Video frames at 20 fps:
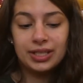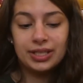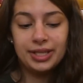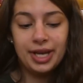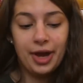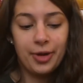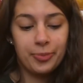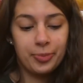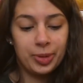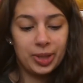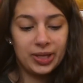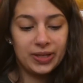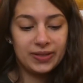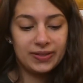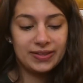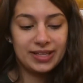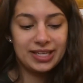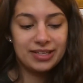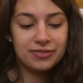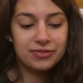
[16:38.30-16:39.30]
yeah, but
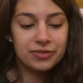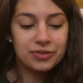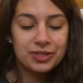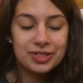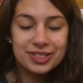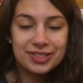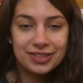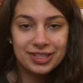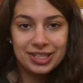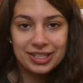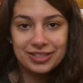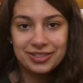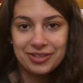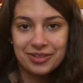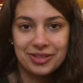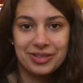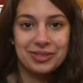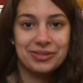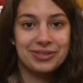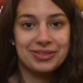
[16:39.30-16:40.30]
thanks for listening
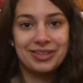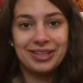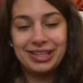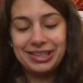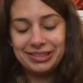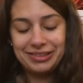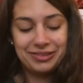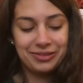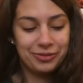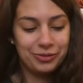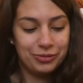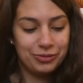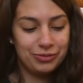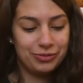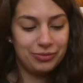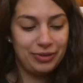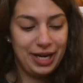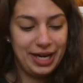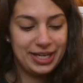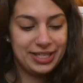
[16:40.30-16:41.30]
to this, like,
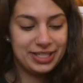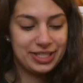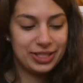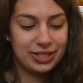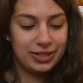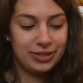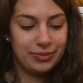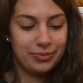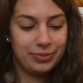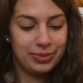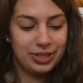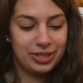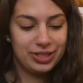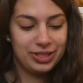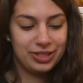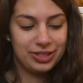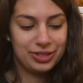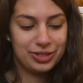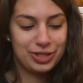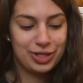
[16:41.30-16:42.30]
random,
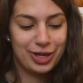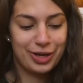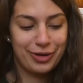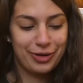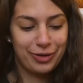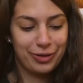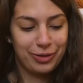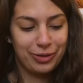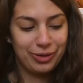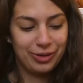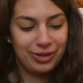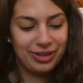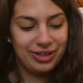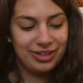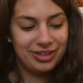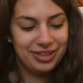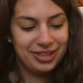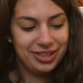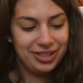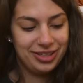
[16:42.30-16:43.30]
chill
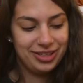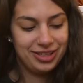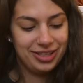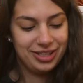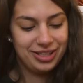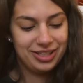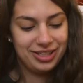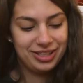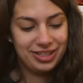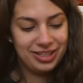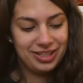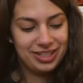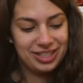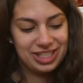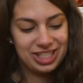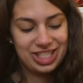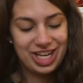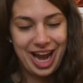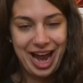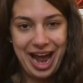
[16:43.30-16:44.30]

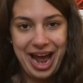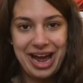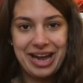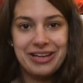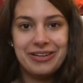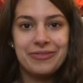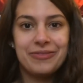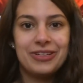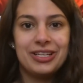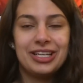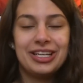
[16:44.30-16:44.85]
chat.